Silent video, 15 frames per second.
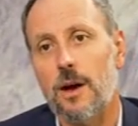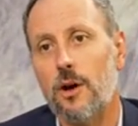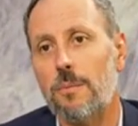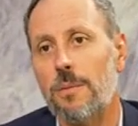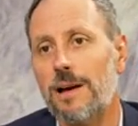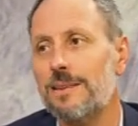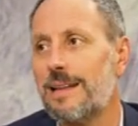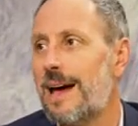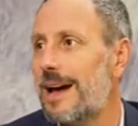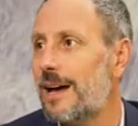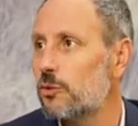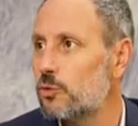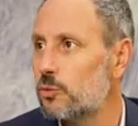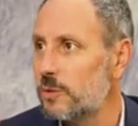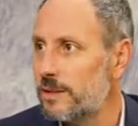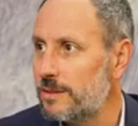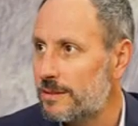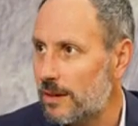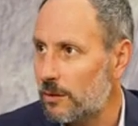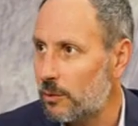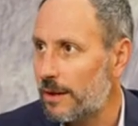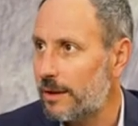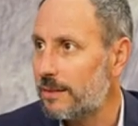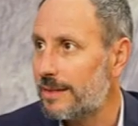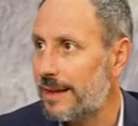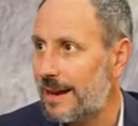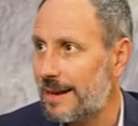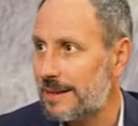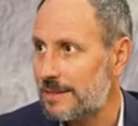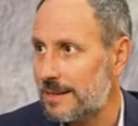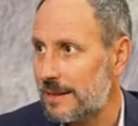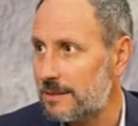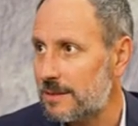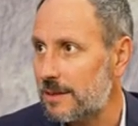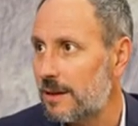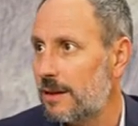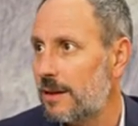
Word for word: about how to integrate the asset